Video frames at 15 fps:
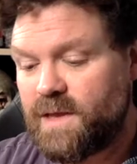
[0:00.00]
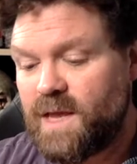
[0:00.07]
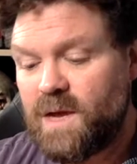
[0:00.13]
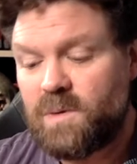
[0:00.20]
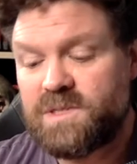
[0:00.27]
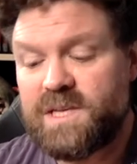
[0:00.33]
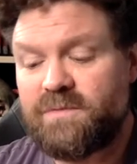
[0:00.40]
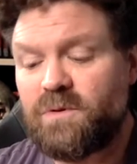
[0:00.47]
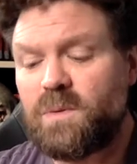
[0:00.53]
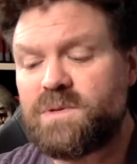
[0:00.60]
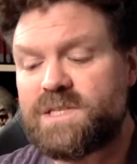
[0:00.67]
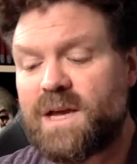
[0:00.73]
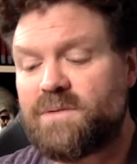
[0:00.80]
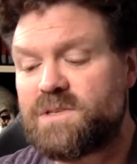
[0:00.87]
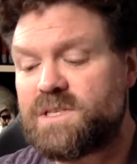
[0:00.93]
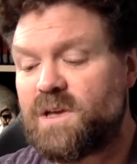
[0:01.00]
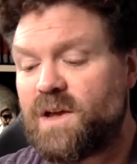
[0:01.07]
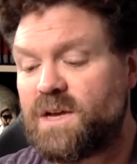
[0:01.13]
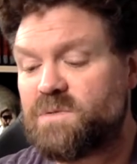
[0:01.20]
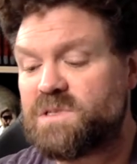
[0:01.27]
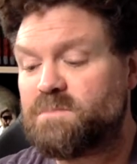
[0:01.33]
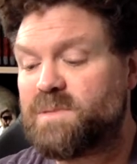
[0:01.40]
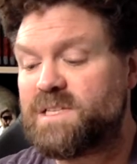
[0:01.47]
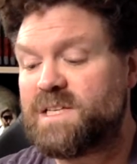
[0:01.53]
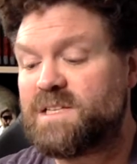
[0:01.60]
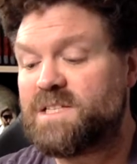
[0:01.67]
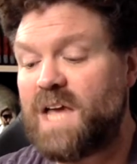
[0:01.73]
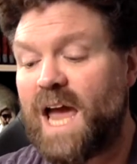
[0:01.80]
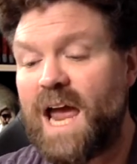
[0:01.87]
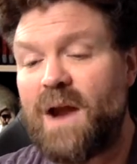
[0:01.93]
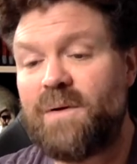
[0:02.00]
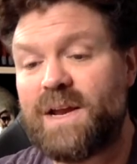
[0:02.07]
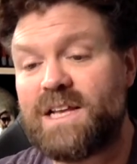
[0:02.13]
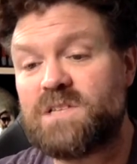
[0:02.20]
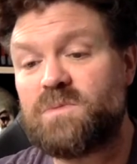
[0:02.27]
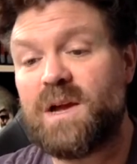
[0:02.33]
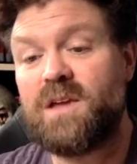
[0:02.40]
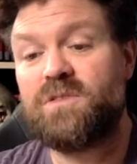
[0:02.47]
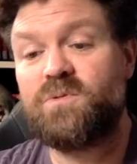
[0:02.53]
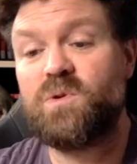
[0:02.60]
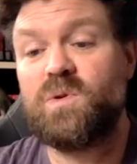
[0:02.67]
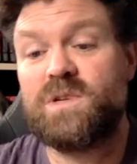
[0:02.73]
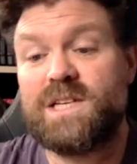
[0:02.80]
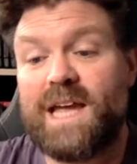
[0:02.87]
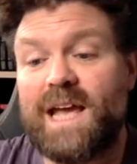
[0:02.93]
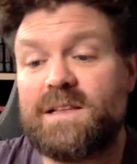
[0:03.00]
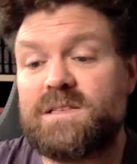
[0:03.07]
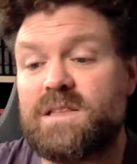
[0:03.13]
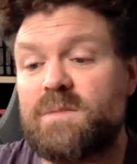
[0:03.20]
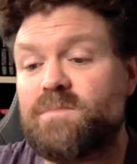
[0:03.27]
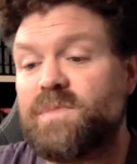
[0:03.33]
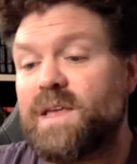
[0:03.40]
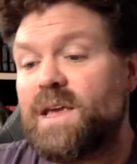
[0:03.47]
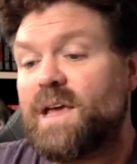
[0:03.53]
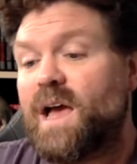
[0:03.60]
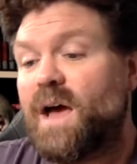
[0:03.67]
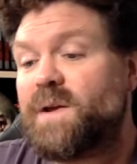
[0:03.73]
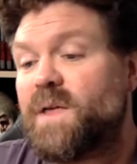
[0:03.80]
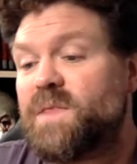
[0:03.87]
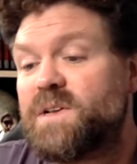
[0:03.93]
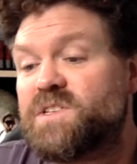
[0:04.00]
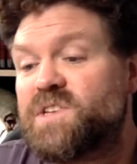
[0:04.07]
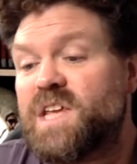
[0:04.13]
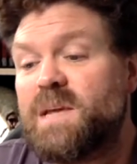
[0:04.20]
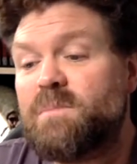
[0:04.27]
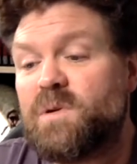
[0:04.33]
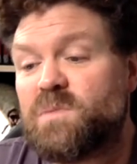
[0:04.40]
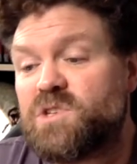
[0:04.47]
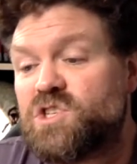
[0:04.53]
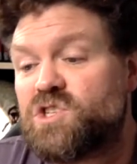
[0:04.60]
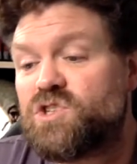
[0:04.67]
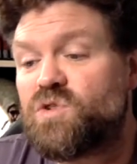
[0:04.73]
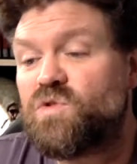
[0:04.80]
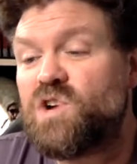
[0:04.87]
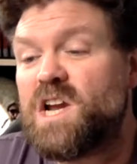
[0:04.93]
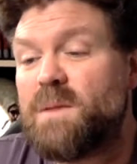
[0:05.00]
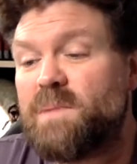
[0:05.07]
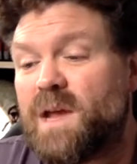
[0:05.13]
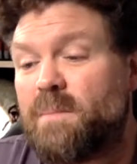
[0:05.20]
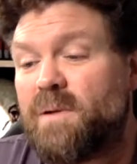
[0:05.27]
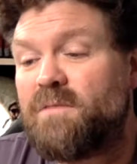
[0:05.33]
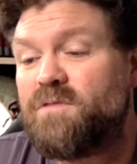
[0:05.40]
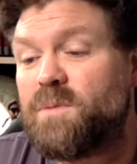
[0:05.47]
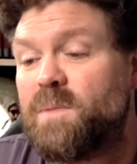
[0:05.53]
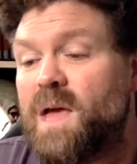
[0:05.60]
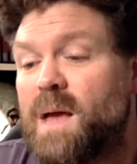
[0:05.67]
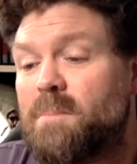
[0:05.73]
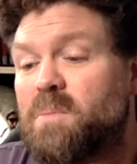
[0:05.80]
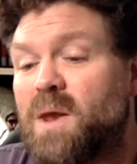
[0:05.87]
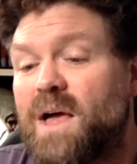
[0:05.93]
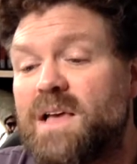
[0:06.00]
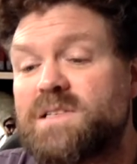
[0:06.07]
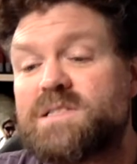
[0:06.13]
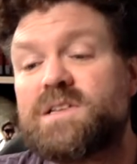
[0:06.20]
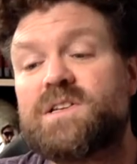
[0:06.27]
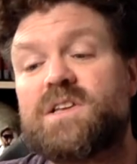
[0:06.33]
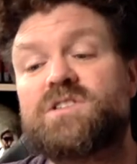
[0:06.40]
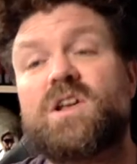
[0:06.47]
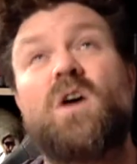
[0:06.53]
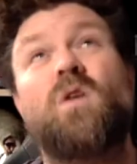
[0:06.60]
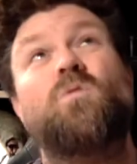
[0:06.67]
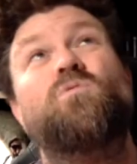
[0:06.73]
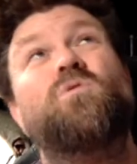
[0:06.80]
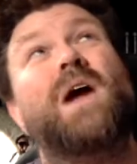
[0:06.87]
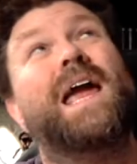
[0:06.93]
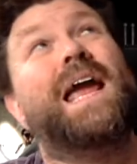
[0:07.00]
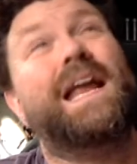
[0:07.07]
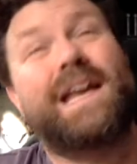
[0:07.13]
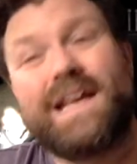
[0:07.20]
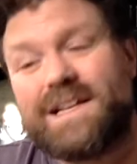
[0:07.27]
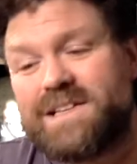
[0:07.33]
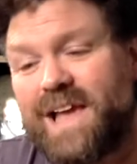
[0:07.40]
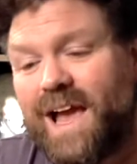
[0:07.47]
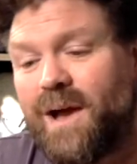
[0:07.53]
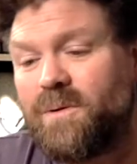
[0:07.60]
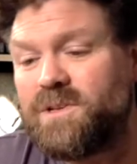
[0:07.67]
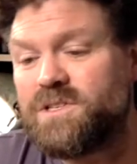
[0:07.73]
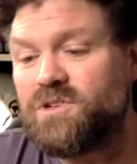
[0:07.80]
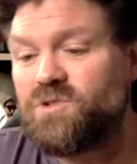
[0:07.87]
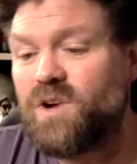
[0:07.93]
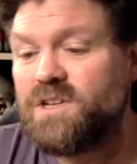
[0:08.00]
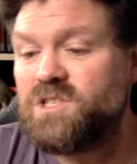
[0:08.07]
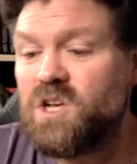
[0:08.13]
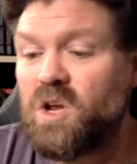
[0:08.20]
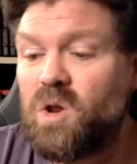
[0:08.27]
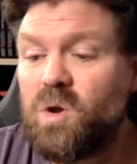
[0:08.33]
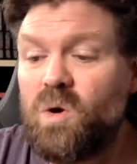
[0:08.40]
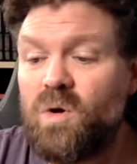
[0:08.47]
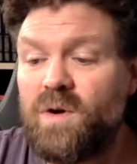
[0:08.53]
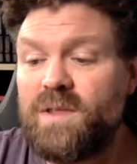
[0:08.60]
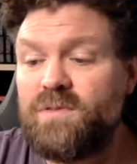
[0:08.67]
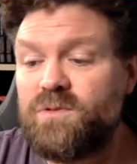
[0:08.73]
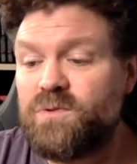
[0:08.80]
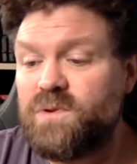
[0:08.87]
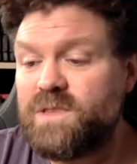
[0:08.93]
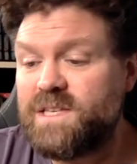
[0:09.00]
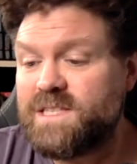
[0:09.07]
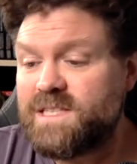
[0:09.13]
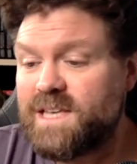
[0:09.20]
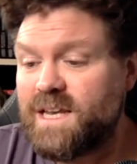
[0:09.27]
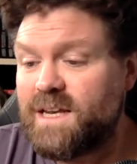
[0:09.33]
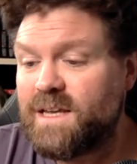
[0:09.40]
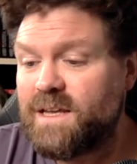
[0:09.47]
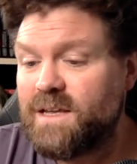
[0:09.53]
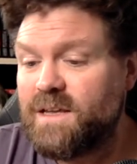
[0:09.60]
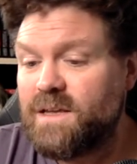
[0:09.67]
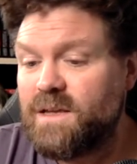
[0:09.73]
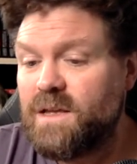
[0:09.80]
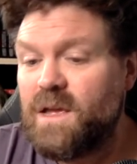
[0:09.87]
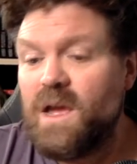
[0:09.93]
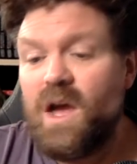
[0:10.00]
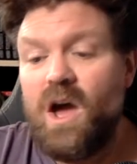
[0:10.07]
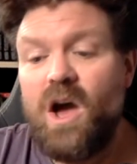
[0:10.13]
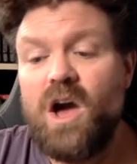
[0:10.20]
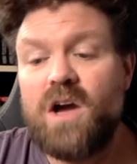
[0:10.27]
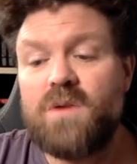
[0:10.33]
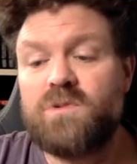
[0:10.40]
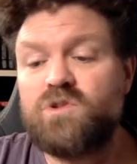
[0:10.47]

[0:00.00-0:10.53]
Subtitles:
Whatever was outside was busy tearing its way through to get to them. Another demon was screaming above them, plaster dust raining down as it tried to claw in through the ceiling. Herc was